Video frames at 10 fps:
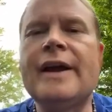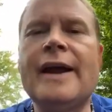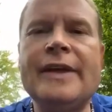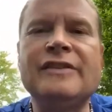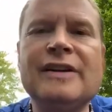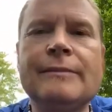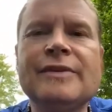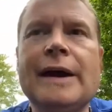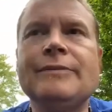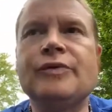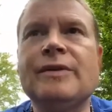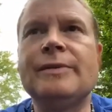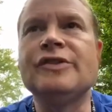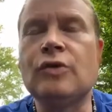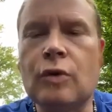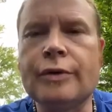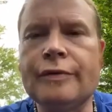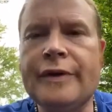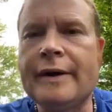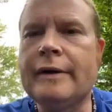And then sometimes when someone is ordered
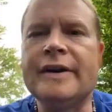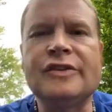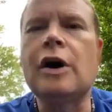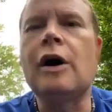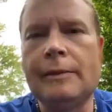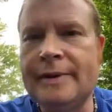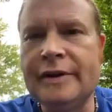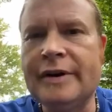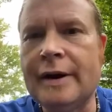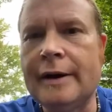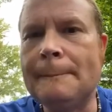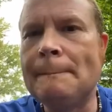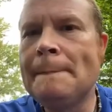there, and it's commonly done,